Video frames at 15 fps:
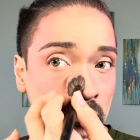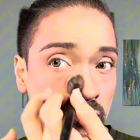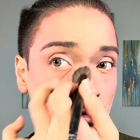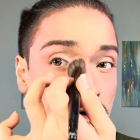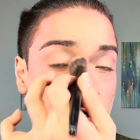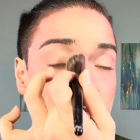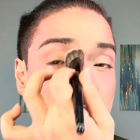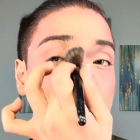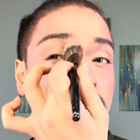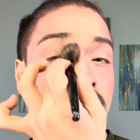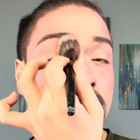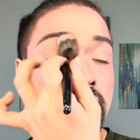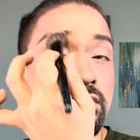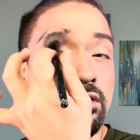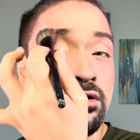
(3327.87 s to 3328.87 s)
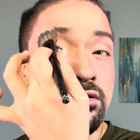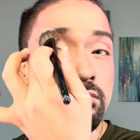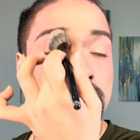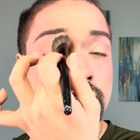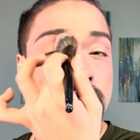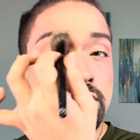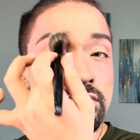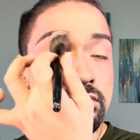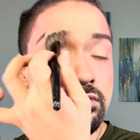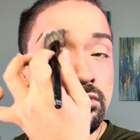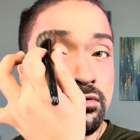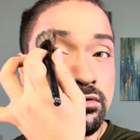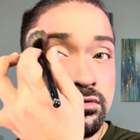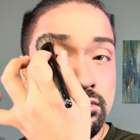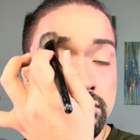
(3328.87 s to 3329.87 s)
working my way up
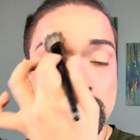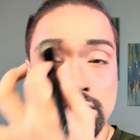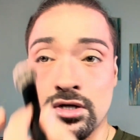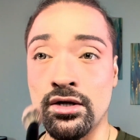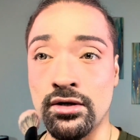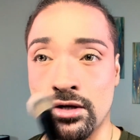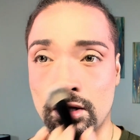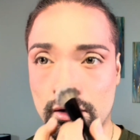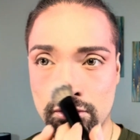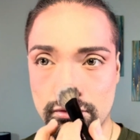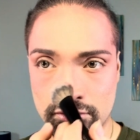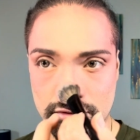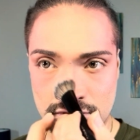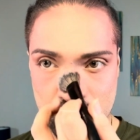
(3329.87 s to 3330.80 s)
and out.